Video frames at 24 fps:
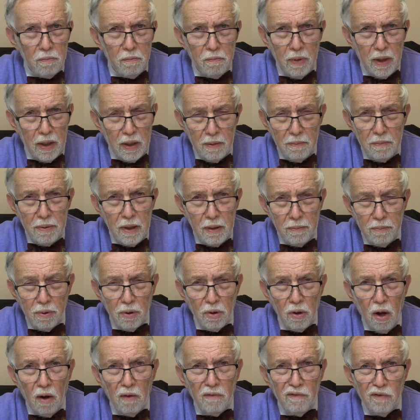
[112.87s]
many
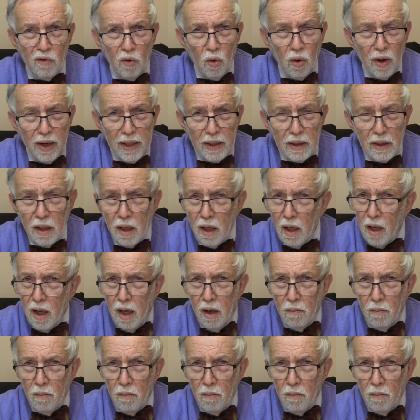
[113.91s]
people avoid